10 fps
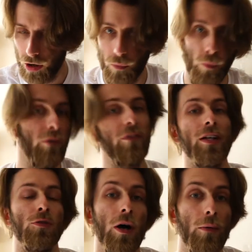One thing
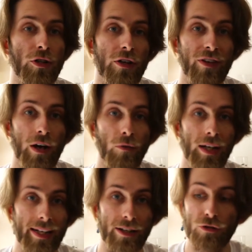as well, which I found
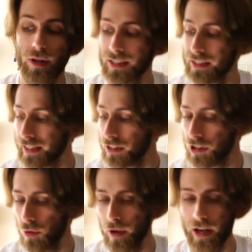really interesting,
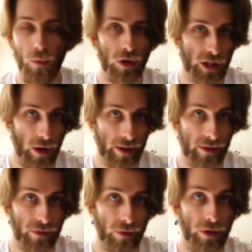so when I was going
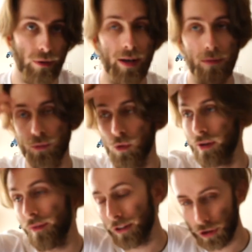through and I was
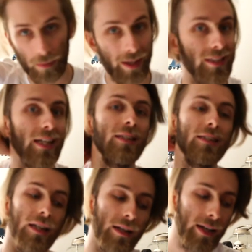walking around the shopping
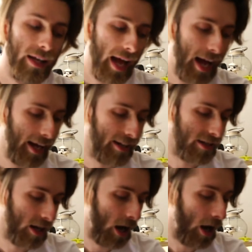centre,
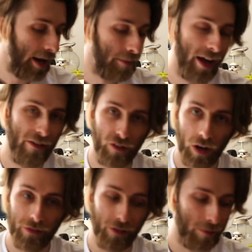and I had my
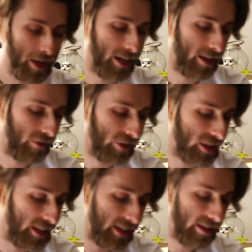F5 with me, and
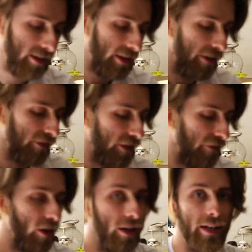obviously from the
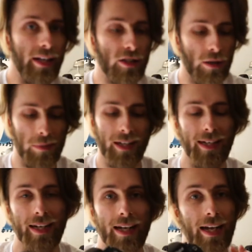front, it's
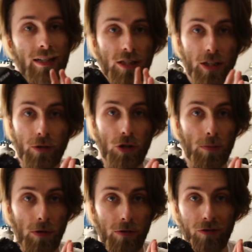completely
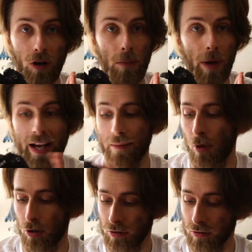indistinguishable from a
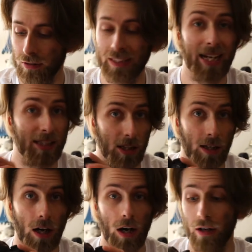modern
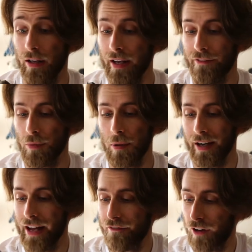DSLR. If you put
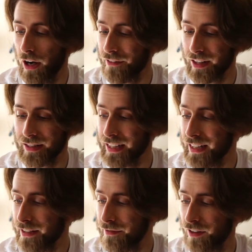an F5 and a
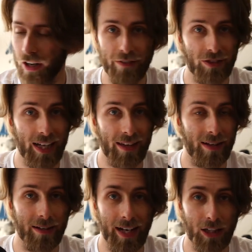D5
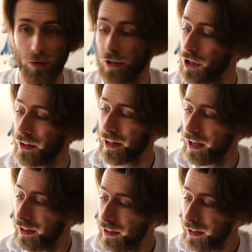together next to each
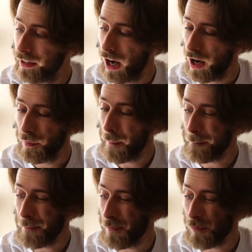other,
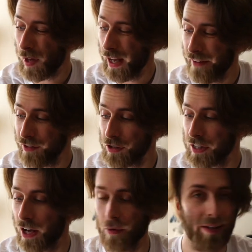if you
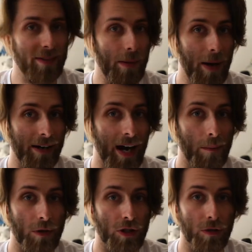didn't know anything about
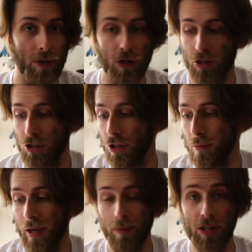cameras, you would just
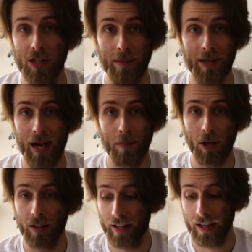assume they were the same
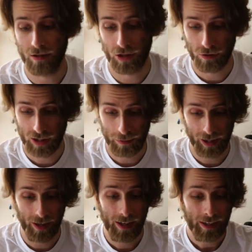camera. They're so similar.